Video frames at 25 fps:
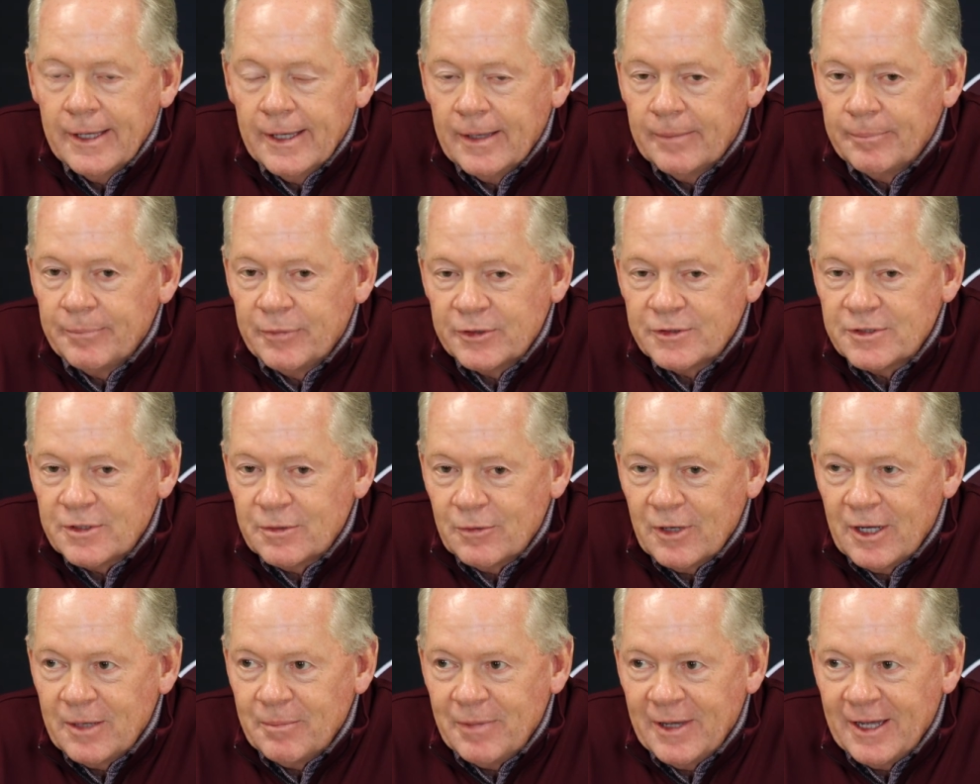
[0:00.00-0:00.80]
Yeah, it puts it
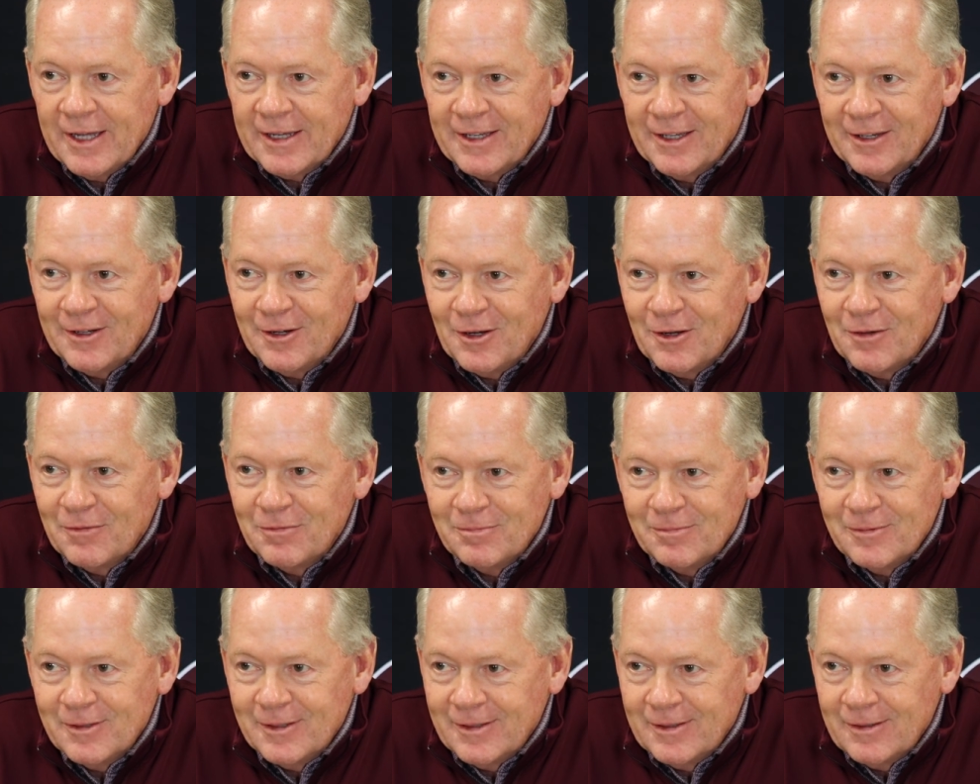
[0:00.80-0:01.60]
right back in
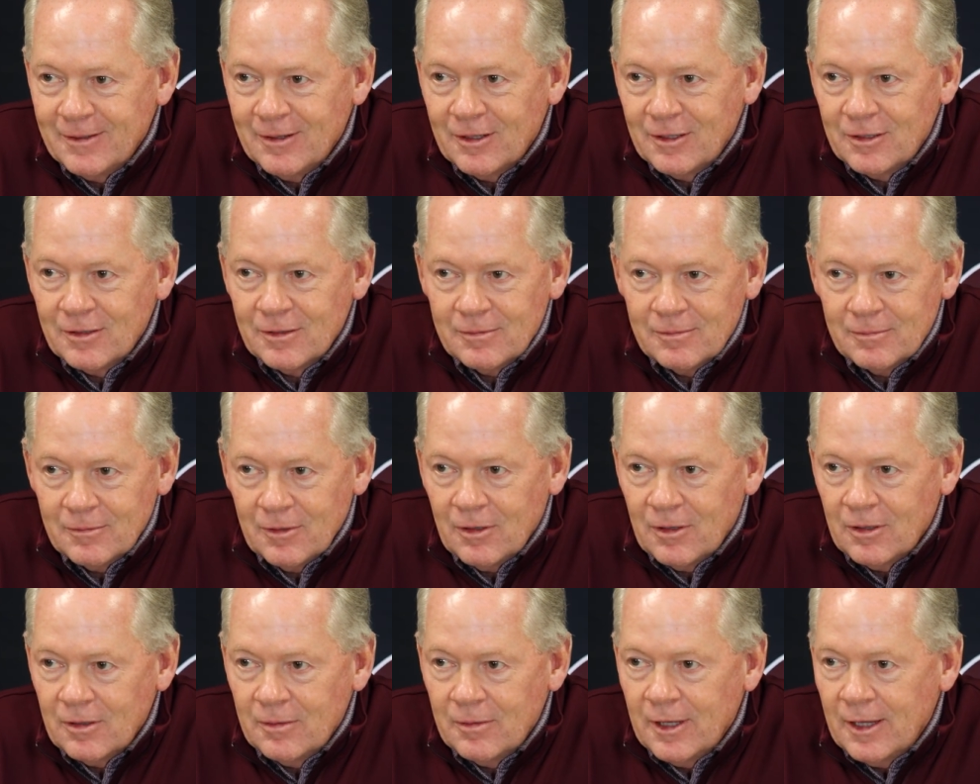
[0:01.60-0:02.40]
our
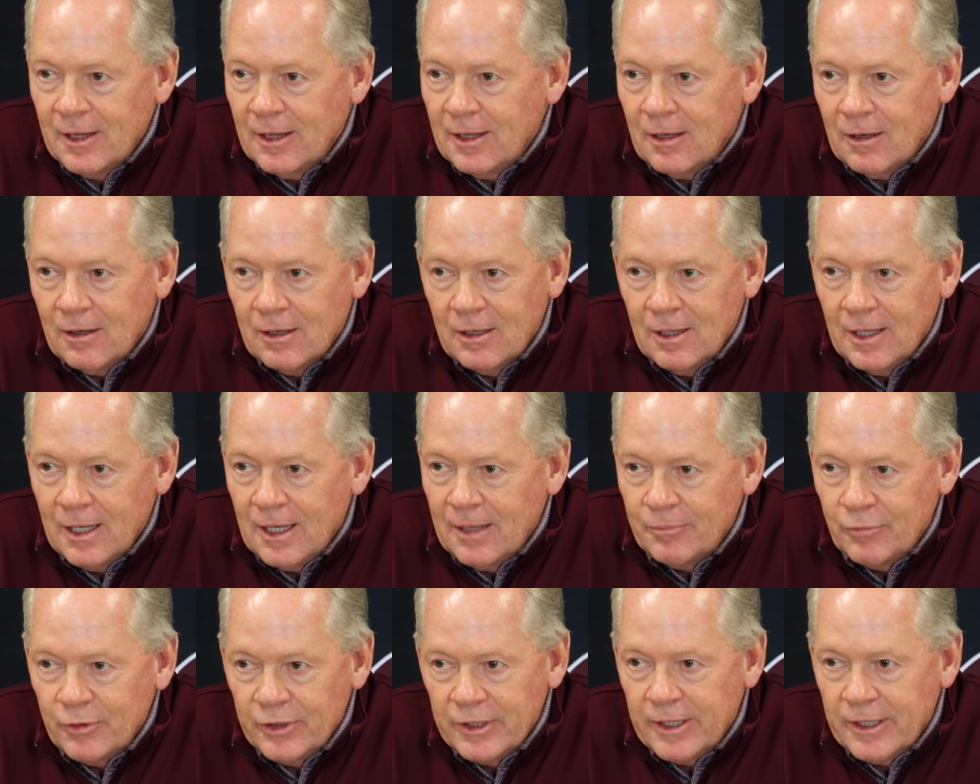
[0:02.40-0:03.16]
lap.